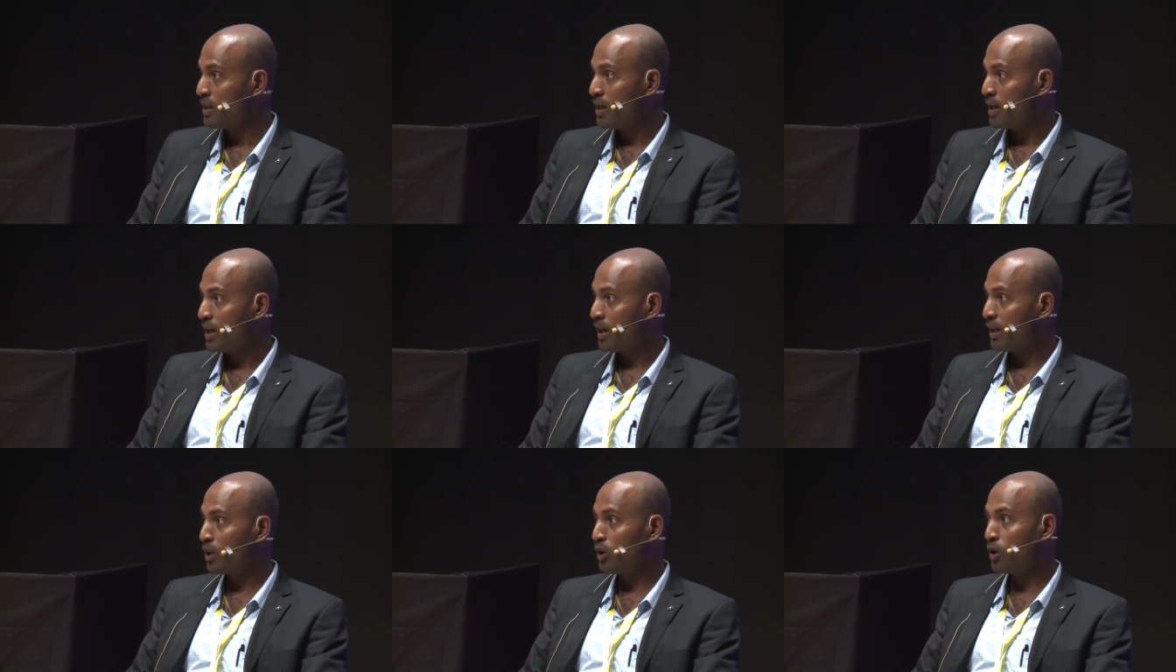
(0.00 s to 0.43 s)

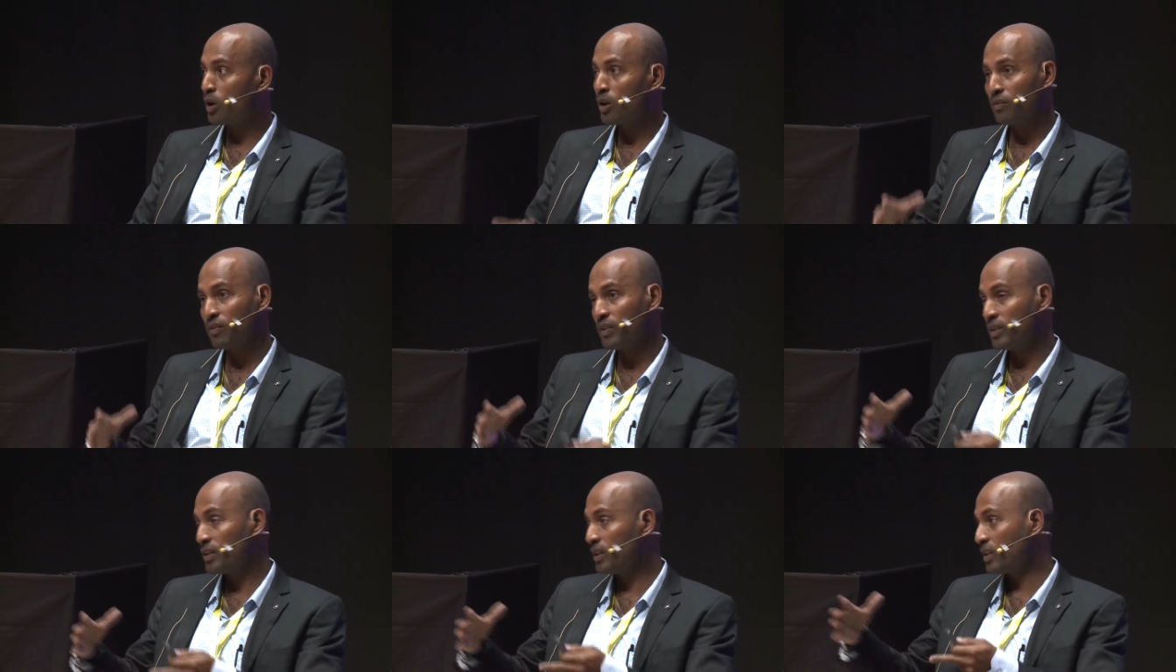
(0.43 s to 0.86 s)
and a lot
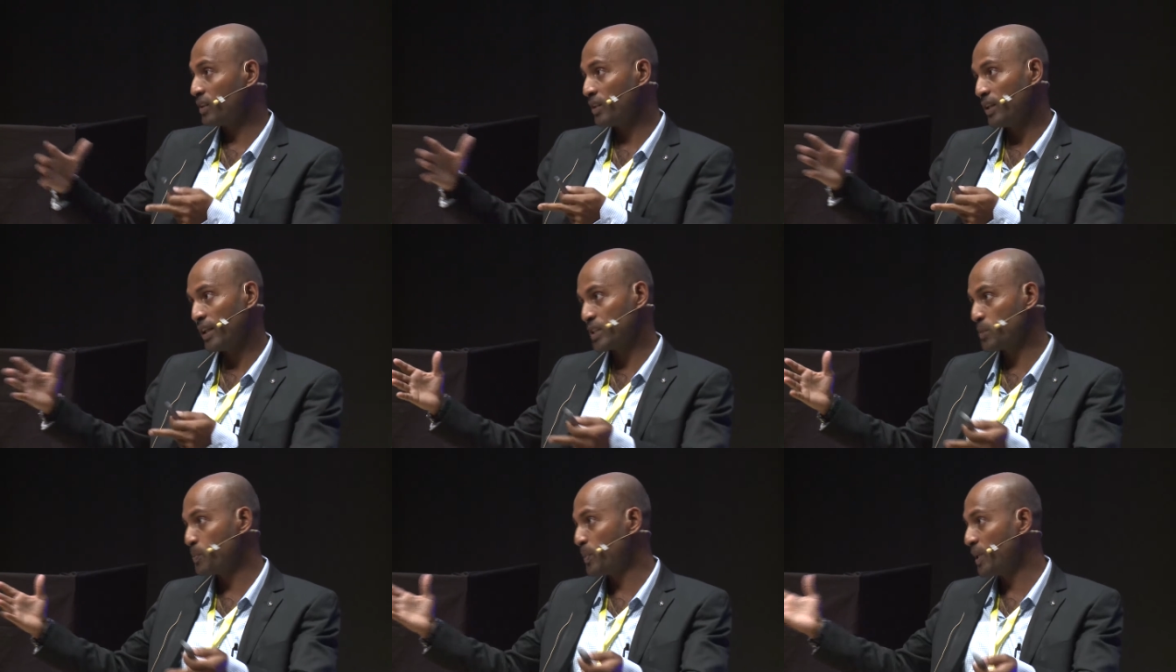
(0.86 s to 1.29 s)
of other
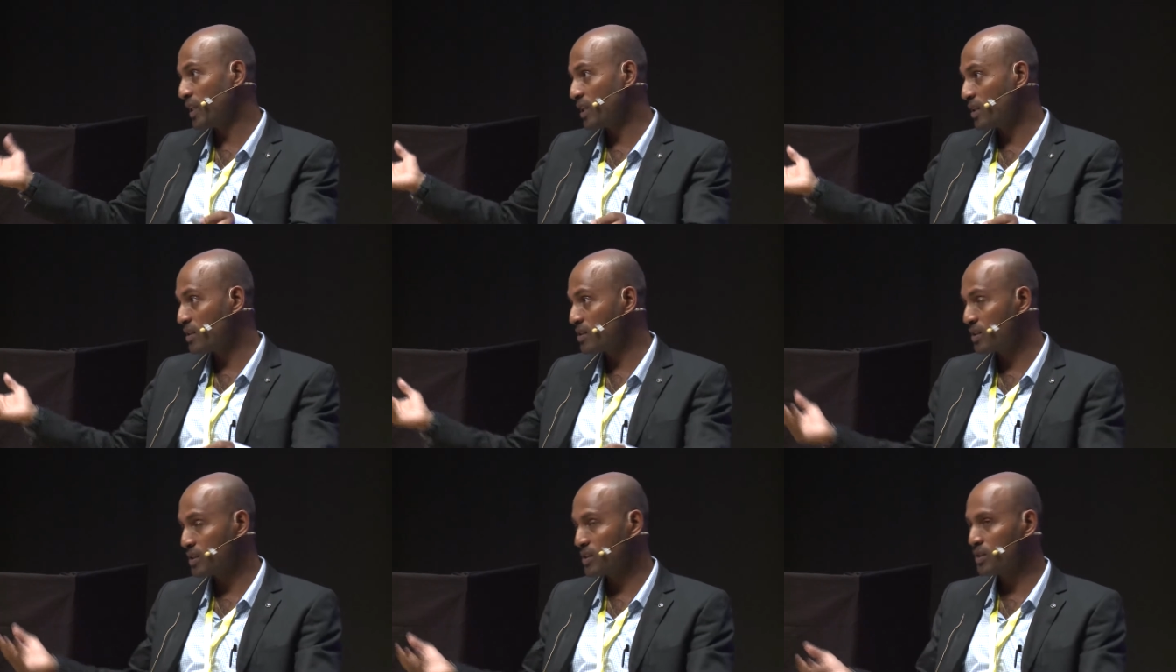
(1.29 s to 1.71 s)

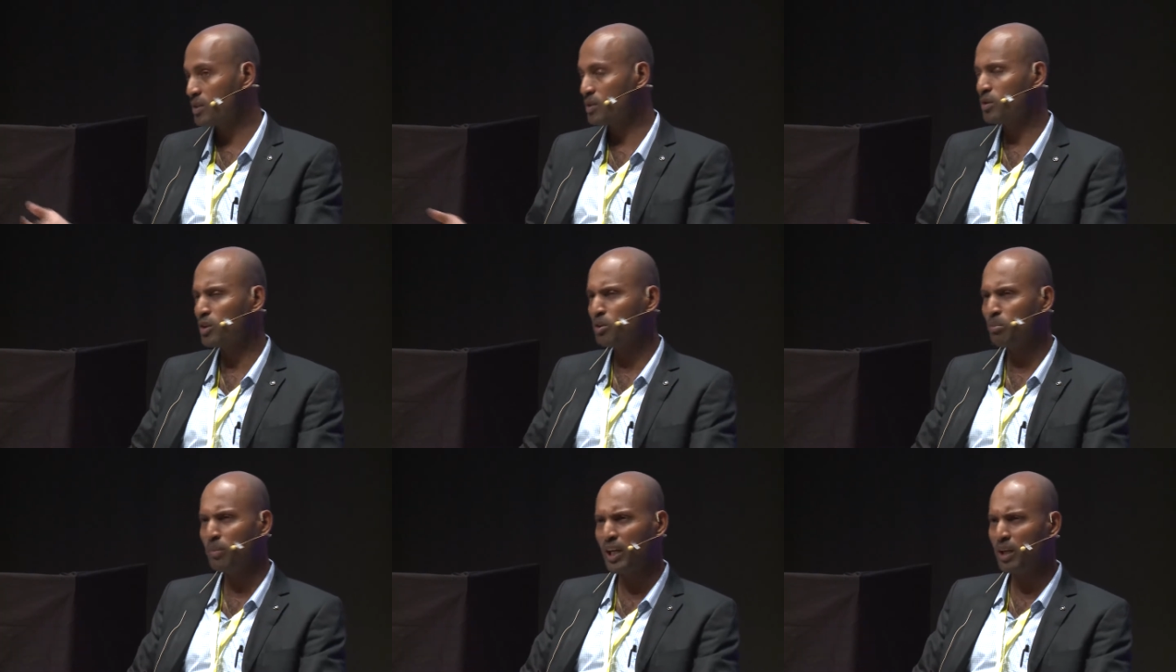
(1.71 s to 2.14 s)
experiences,
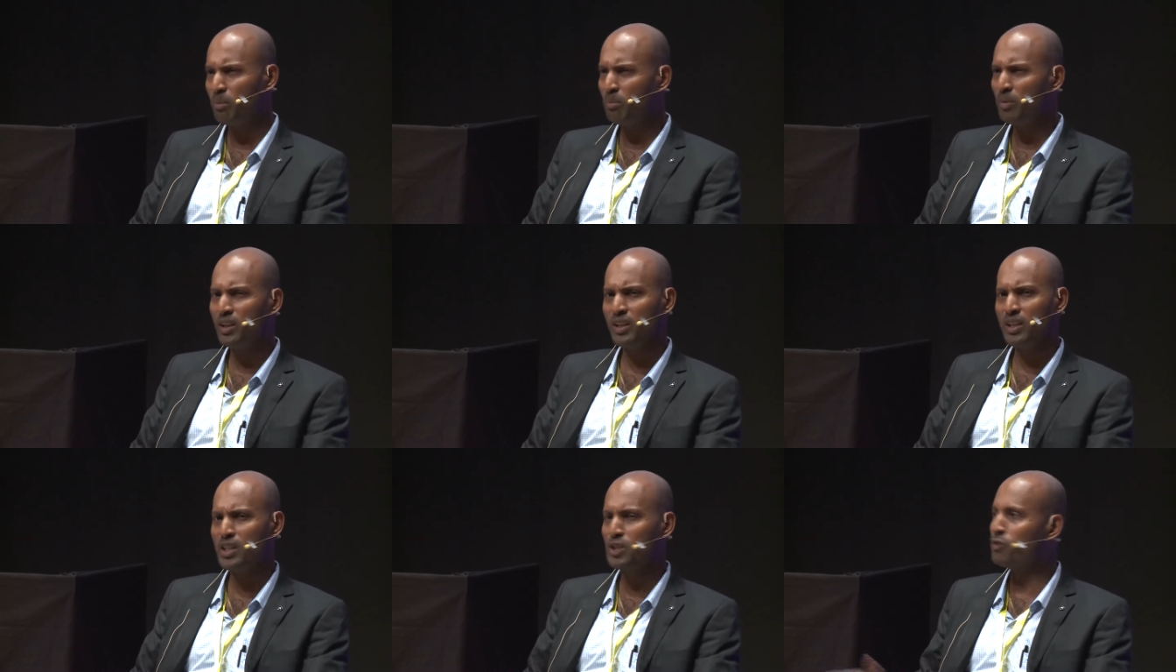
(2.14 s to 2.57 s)
made
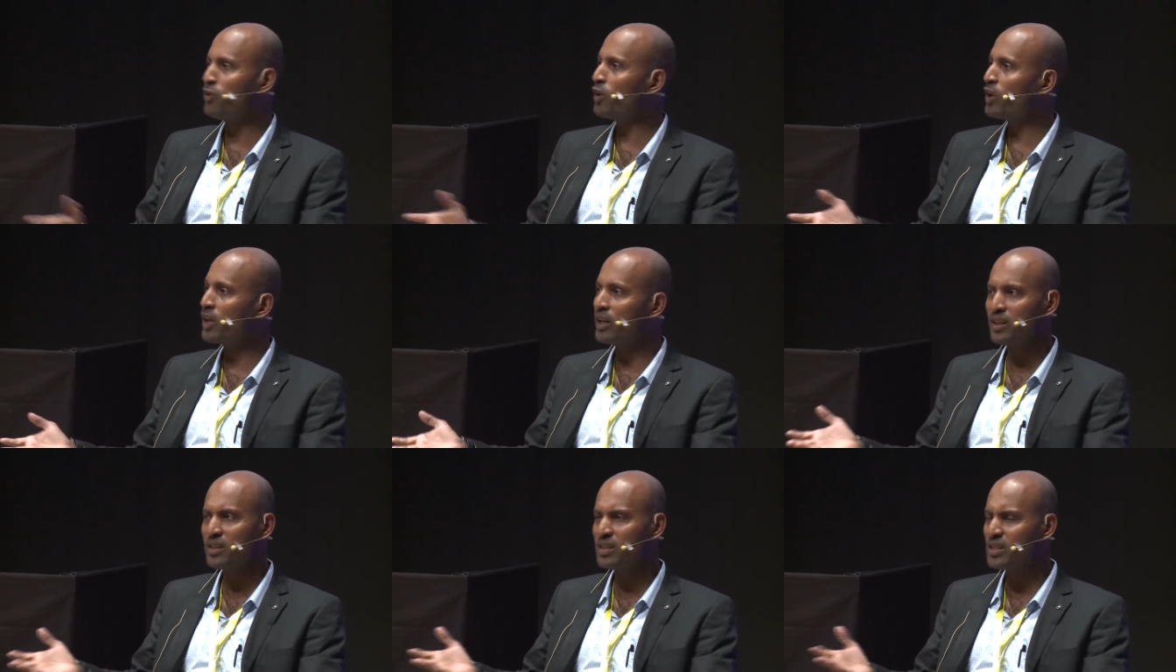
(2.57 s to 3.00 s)
me these
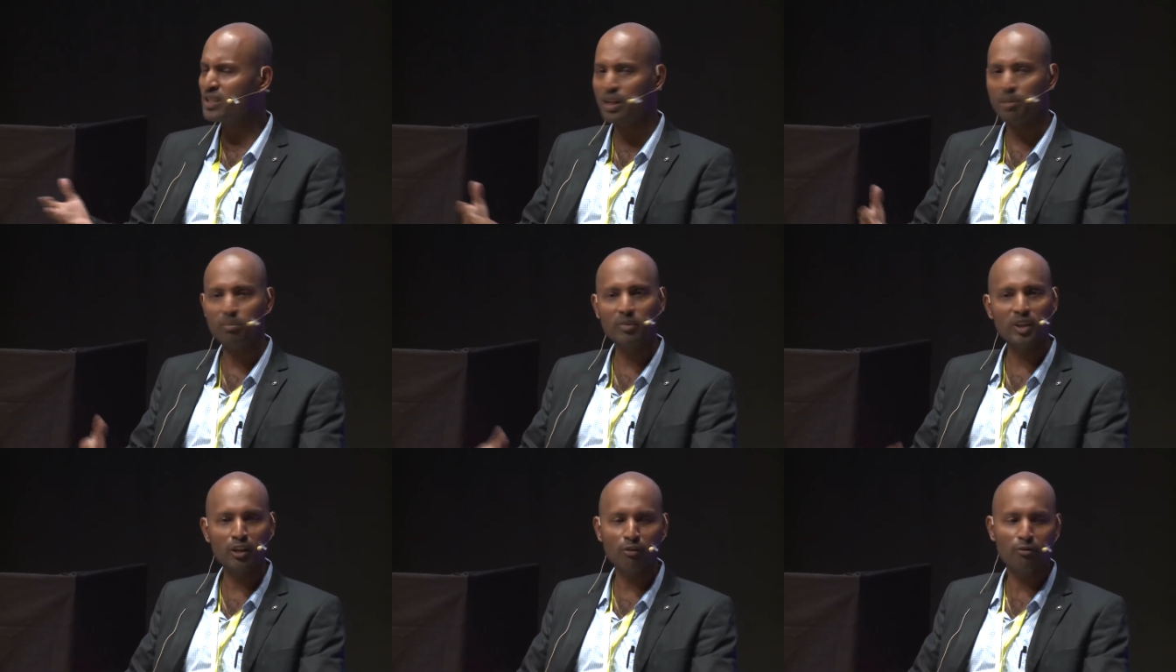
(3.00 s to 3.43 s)
foreigners
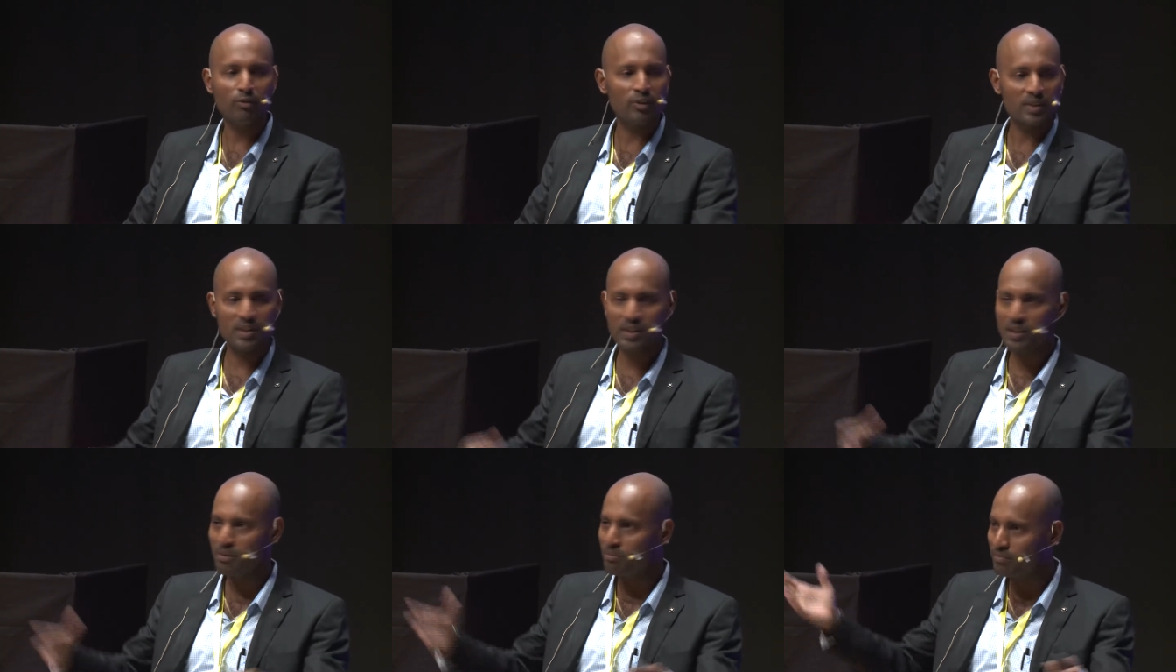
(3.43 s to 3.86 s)
come here for
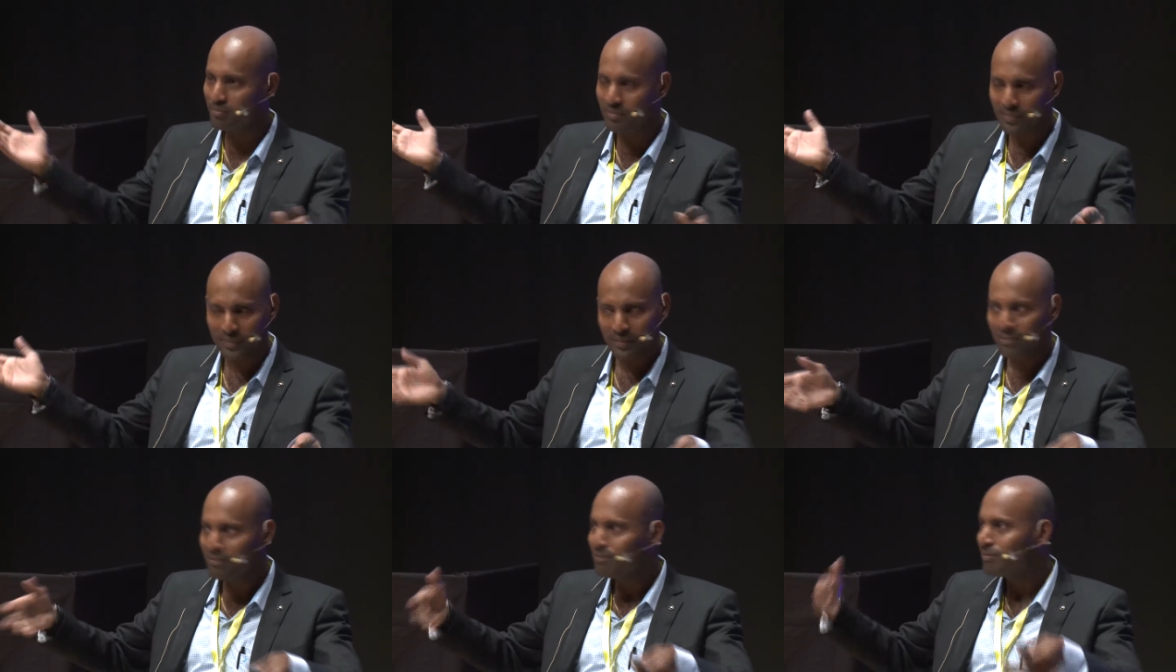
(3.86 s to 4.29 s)
some
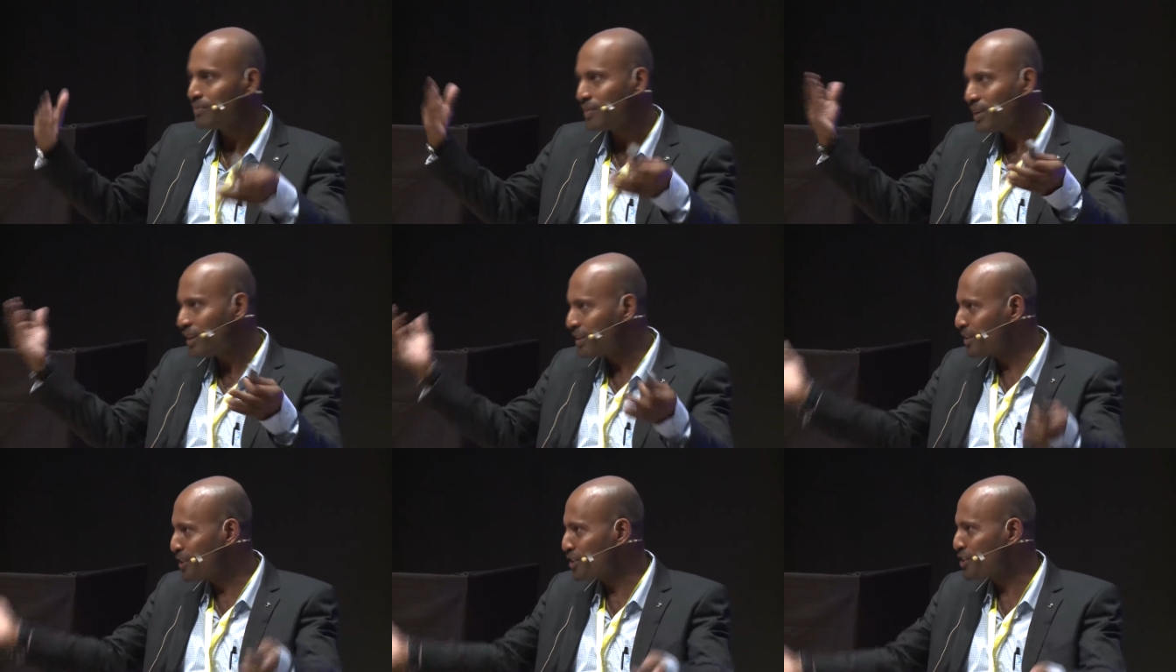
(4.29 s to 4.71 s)

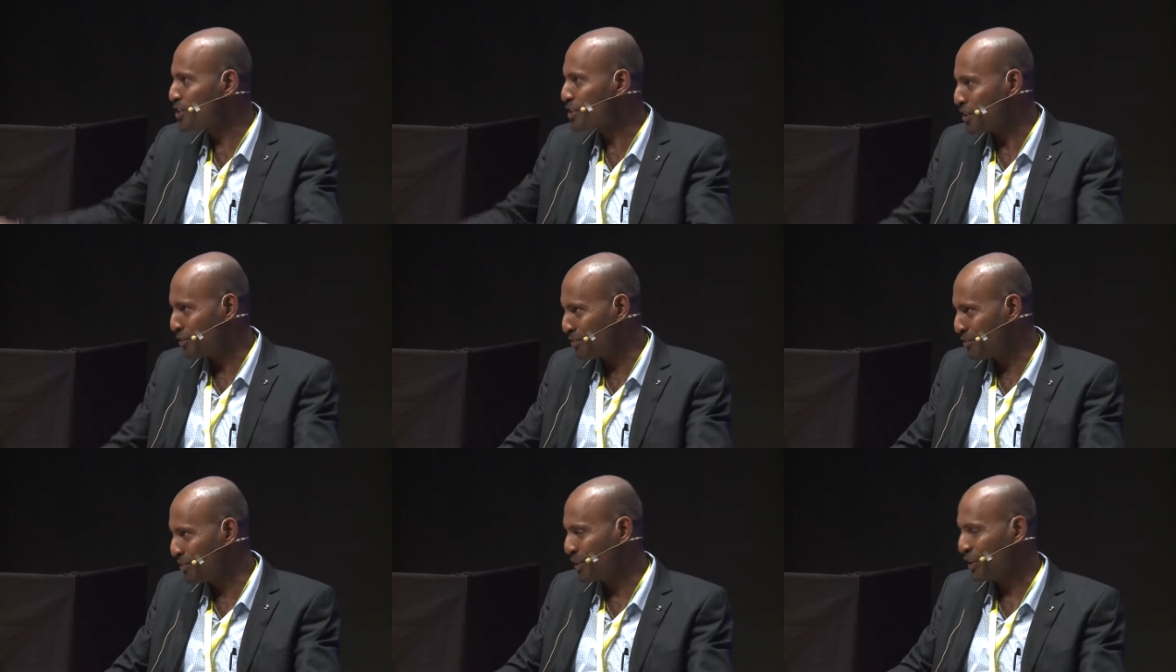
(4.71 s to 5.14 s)
other
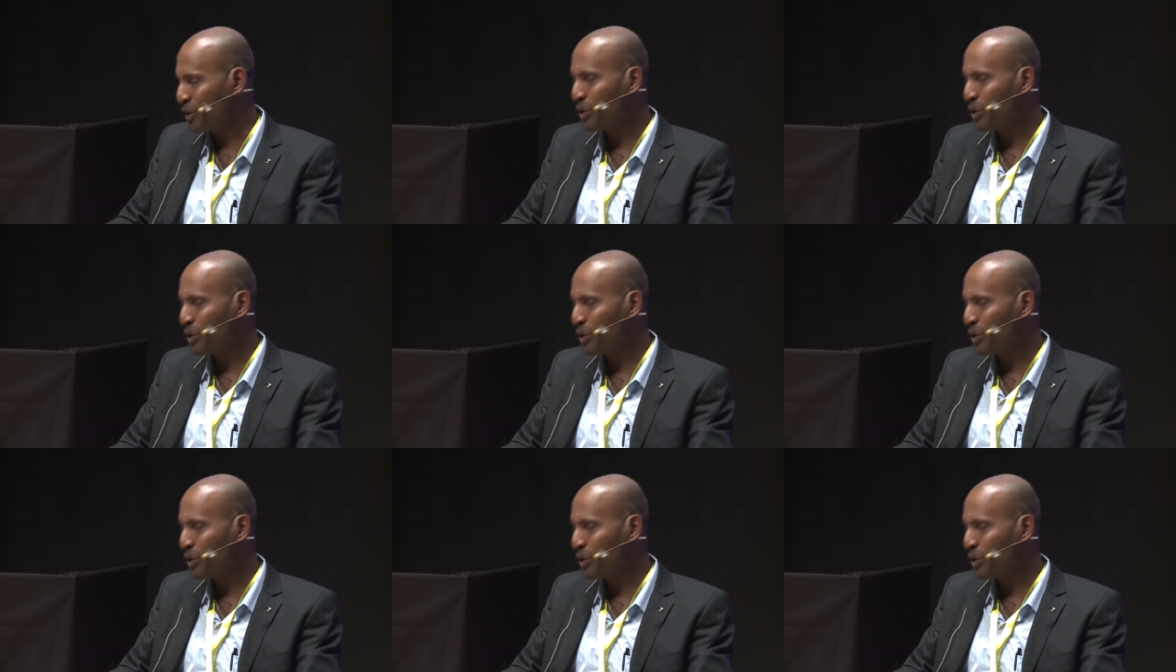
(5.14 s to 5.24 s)
stuff,